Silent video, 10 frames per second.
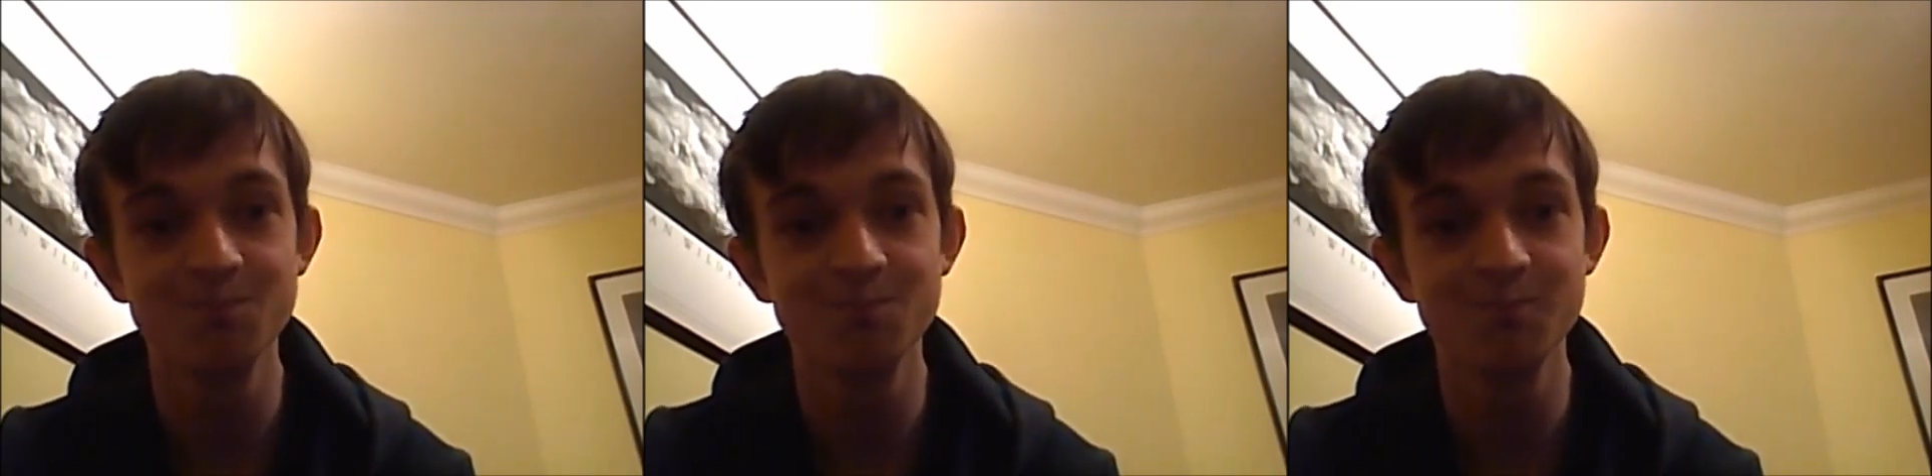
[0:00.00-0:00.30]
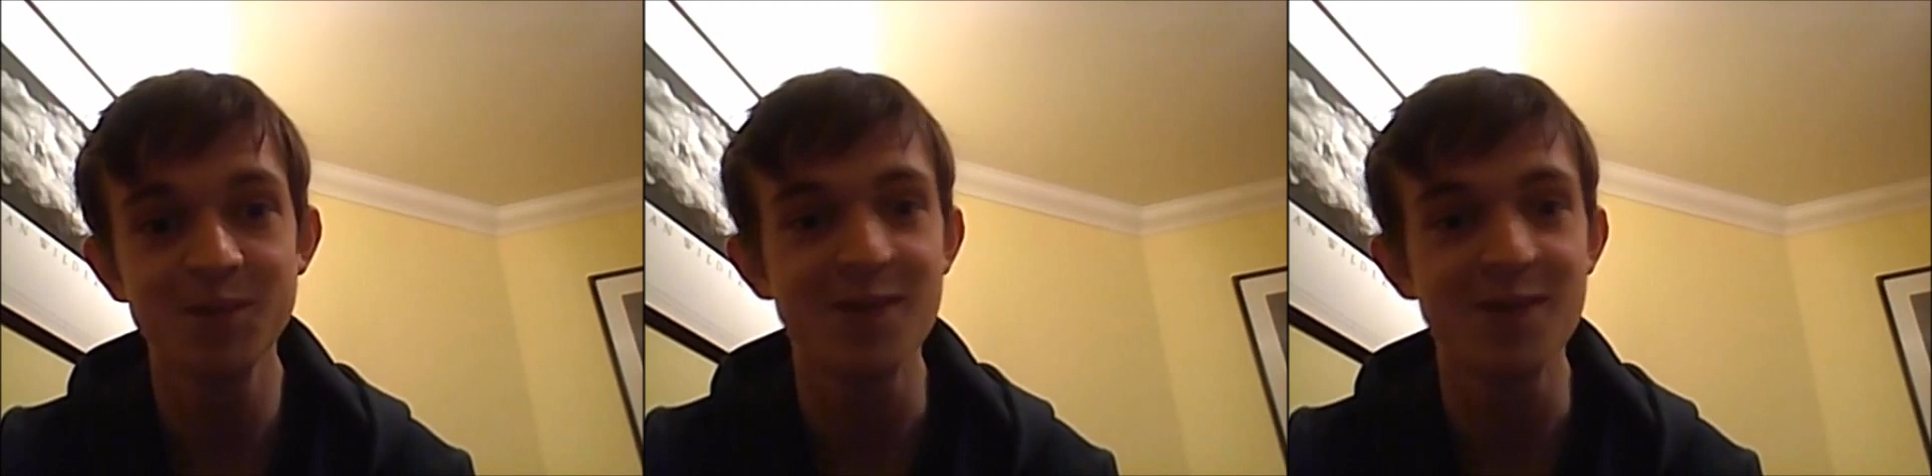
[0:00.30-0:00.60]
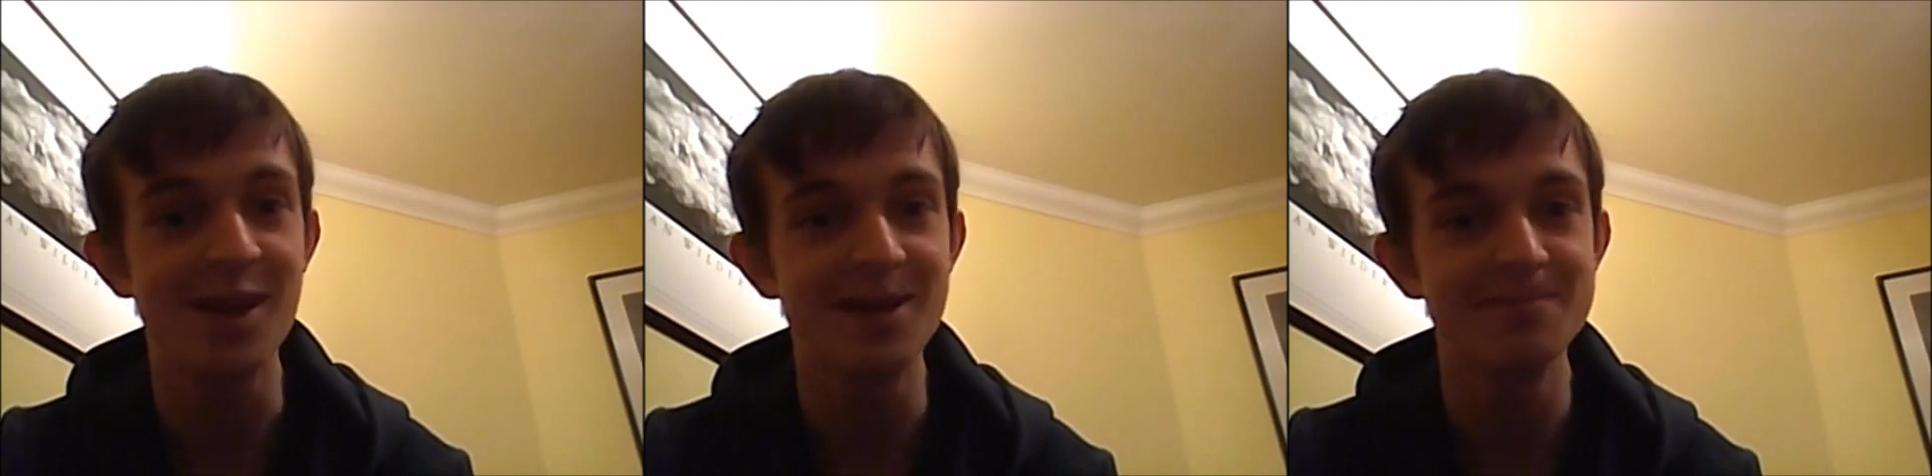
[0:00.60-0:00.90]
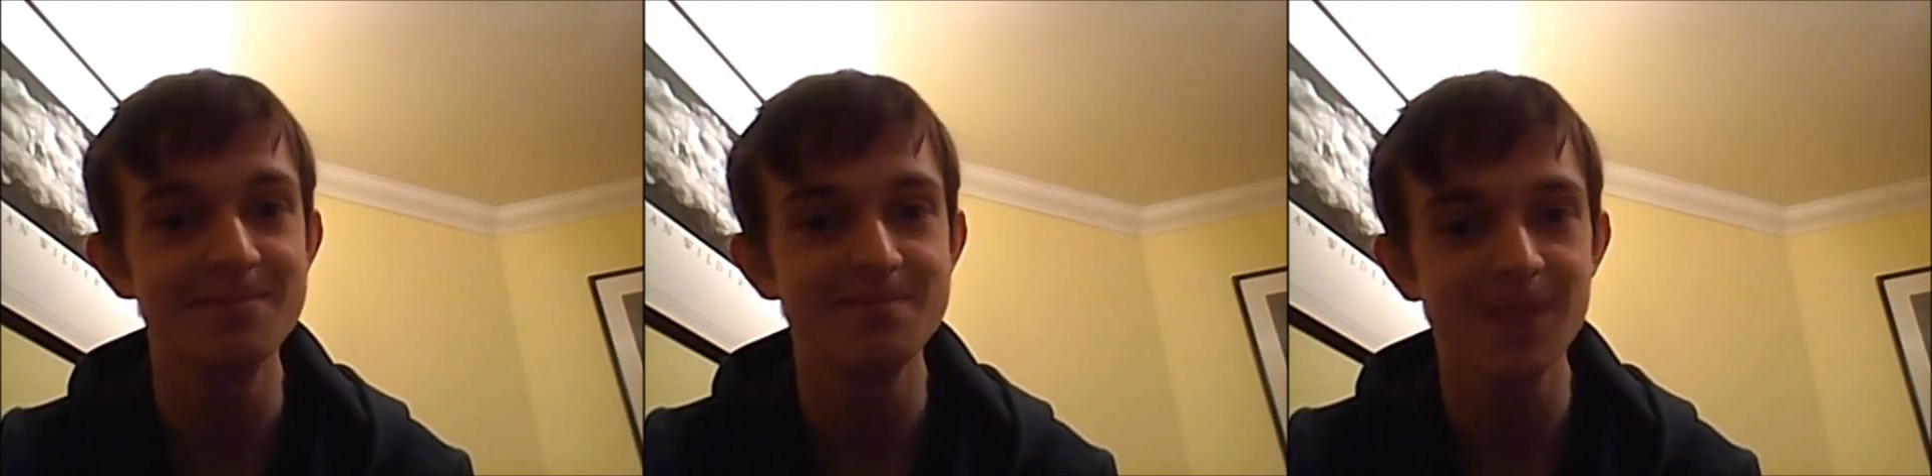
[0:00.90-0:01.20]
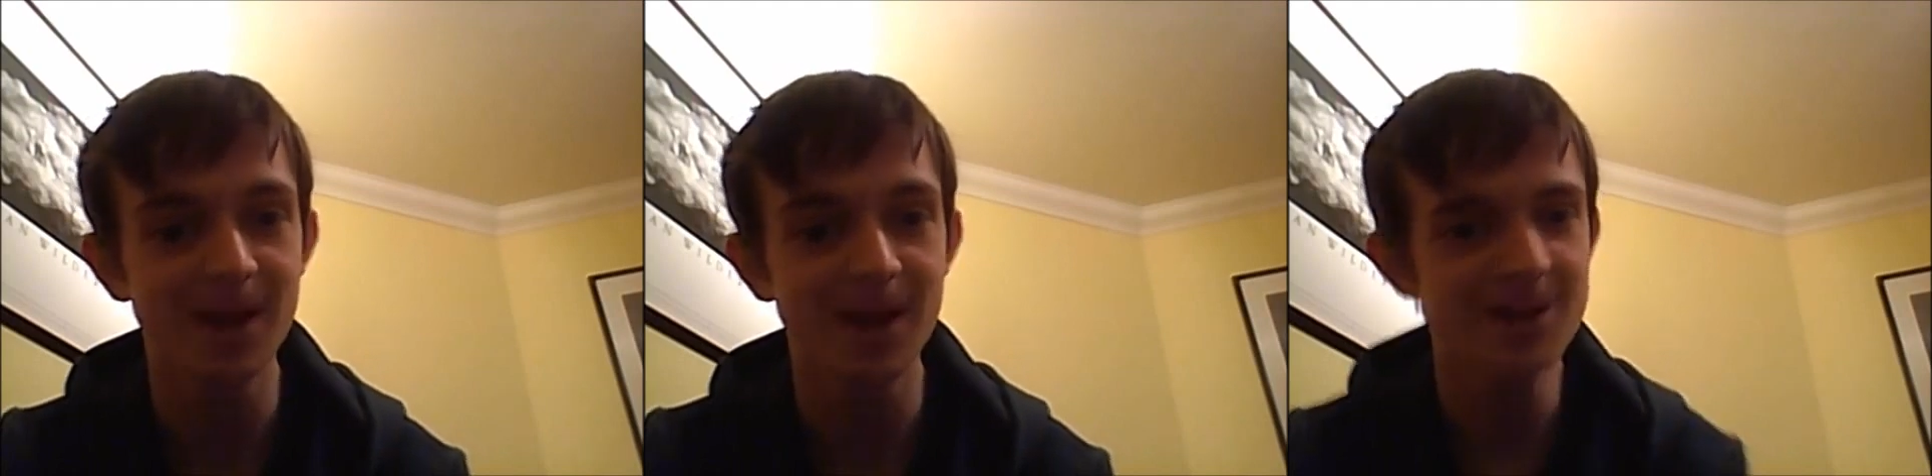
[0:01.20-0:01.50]
Think about it.
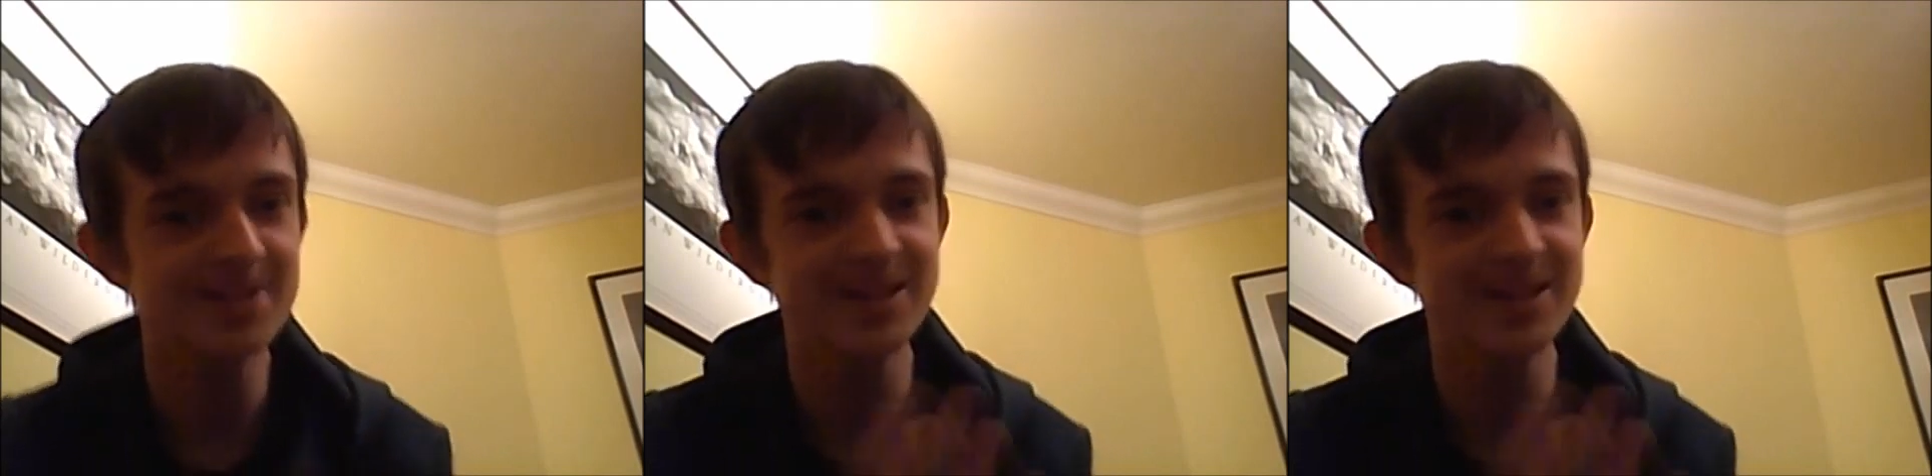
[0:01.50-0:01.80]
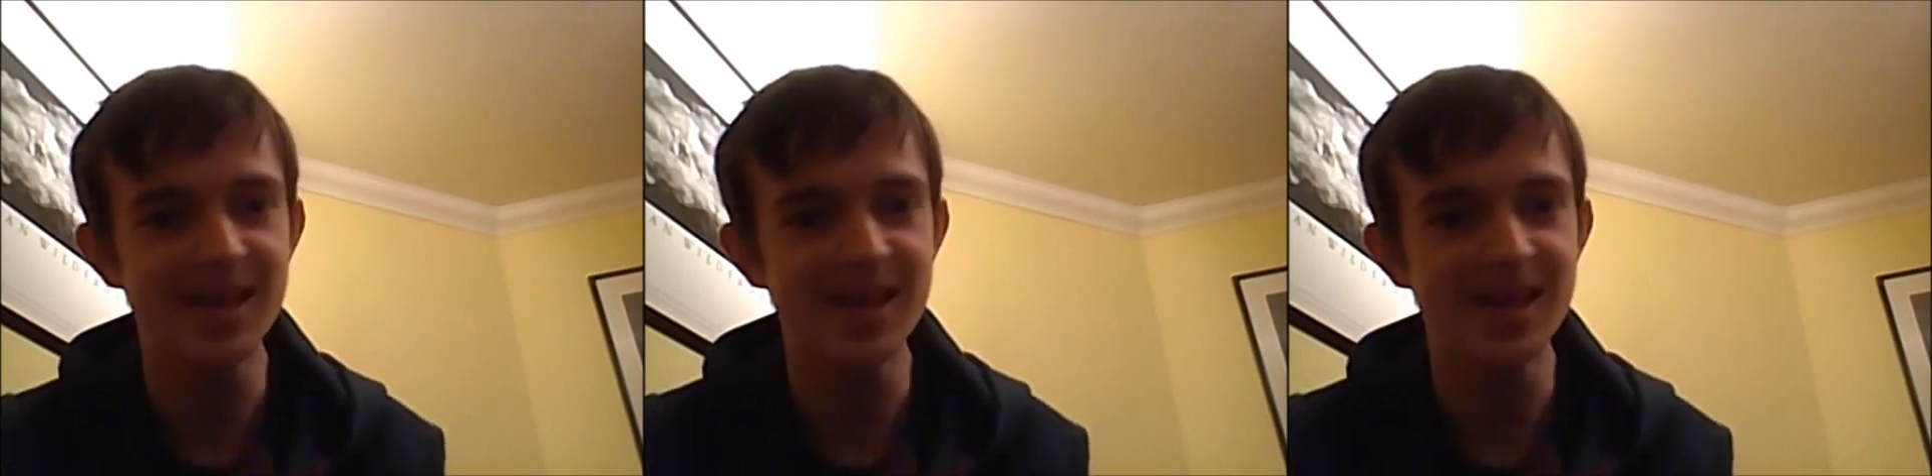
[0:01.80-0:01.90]
I just gave